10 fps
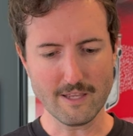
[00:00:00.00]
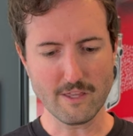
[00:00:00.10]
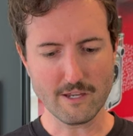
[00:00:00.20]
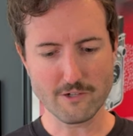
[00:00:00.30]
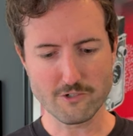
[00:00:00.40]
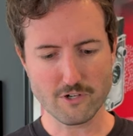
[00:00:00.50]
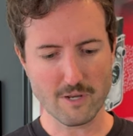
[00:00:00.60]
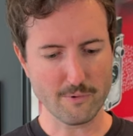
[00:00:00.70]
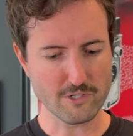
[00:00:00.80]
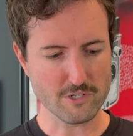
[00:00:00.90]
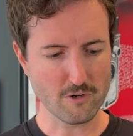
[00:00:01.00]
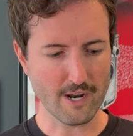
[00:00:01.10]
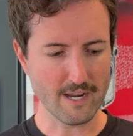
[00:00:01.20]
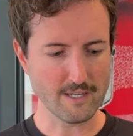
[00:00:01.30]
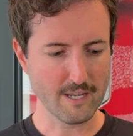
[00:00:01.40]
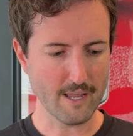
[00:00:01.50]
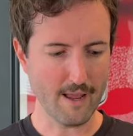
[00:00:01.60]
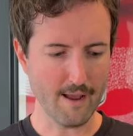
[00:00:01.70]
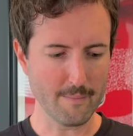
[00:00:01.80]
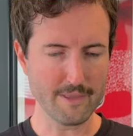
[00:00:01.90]
anything on your trip, which is great.
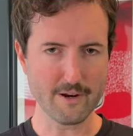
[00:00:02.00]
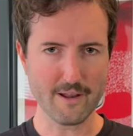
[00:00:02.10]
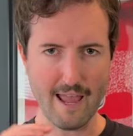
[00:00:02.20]
But they